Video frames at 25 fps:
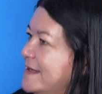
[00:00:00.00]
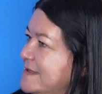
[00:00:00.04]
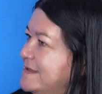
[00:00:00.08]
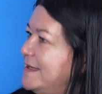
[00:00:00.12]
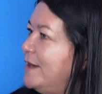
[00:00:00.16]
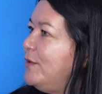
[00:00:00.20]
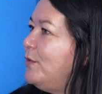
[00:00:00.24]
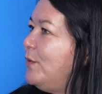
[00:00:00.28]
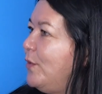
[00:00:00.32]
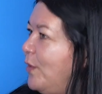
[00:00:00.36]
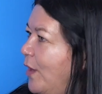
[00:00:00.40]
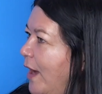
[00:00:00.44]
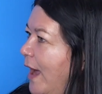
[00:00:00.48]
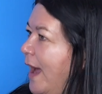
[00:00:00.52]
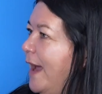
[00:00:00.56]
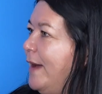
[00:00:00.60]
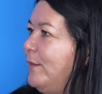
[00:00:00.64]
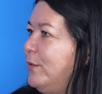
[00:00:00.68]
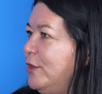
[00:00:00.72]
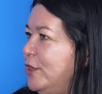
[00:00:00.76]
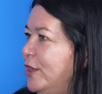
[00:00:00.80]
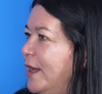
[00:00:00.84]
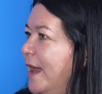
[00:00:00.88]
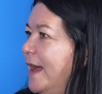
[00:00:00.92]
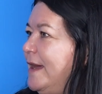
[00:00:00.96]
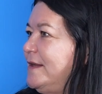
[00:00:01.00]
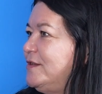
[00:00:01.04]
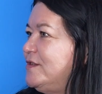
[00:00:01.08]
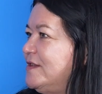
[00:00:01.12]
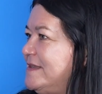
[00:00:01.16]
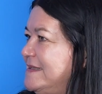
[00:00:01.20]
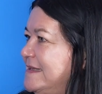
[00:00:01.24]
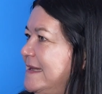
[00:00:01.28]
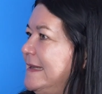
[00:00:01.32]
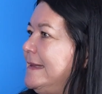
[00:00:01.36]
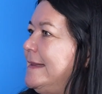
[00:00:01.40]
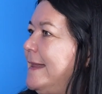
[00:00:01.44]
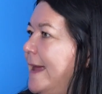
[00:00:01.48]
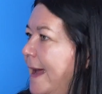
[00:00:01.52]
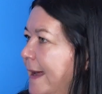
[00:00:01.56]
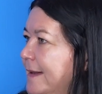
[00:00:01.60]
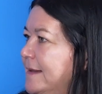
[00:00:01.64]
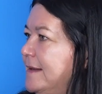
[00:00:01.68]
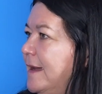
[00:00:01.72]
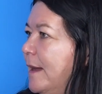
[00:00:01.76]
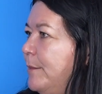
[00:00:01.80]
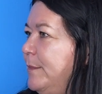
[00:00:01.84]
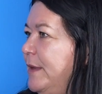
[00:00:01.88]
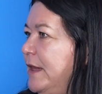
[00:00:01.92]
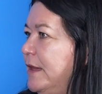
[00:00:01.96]
so I would like to see
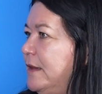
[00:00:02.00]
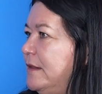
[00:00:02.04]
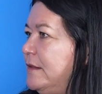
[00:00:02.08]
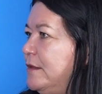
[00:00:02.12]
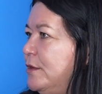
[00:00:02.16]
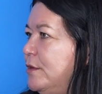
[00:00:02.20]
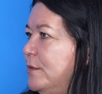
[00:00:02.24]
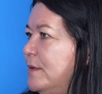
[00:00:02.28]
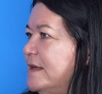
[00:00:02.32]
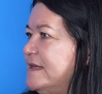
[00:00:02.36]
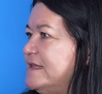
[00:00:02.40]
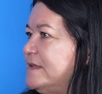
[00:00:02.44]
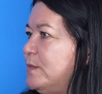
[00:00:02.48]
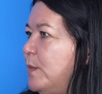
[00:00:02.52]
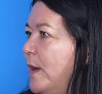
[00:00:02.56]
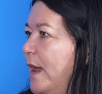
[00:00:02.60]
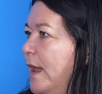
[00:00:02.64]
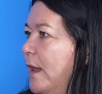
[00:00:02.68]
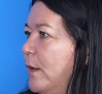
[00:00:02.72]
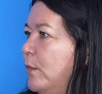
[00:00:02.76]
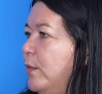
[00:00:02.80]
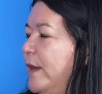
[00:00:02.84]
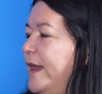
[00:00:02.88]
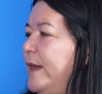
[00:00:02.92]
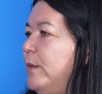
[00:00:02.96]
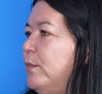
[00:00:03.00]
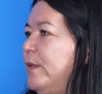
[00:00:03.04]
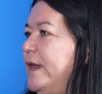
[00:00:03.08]
that coming through as well, where